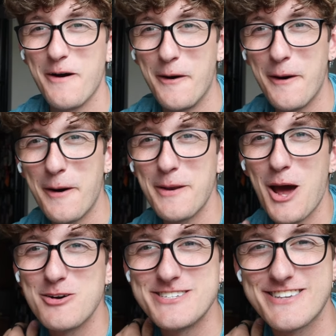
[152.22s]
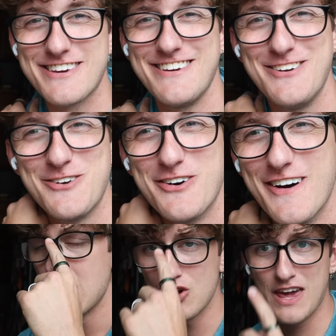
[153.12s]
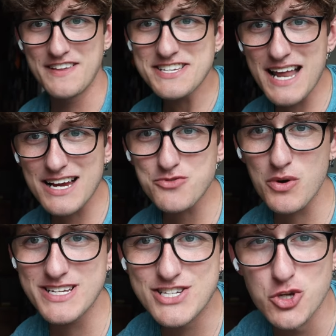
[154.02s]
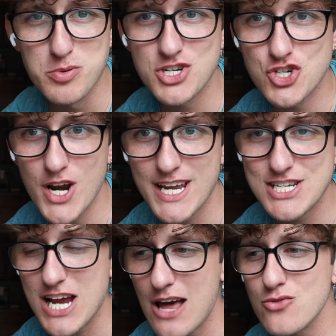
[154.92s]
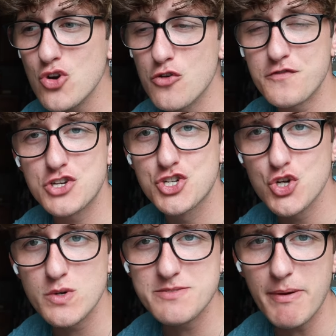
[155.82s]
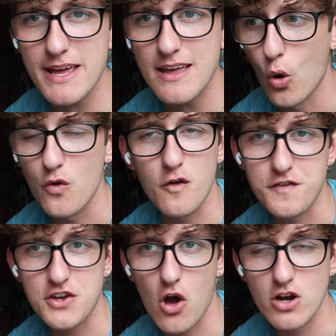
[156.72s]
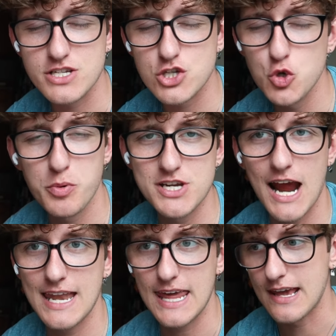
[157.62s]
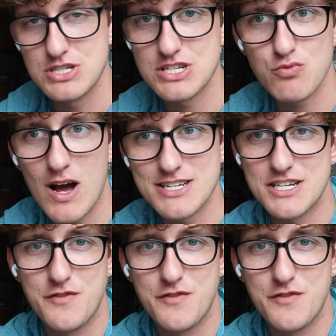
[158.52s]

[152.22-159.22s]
oh, that was cute. Okay, this next one is super strange. I don't know if the shoe is big or if the dog's super tiny, but just watch this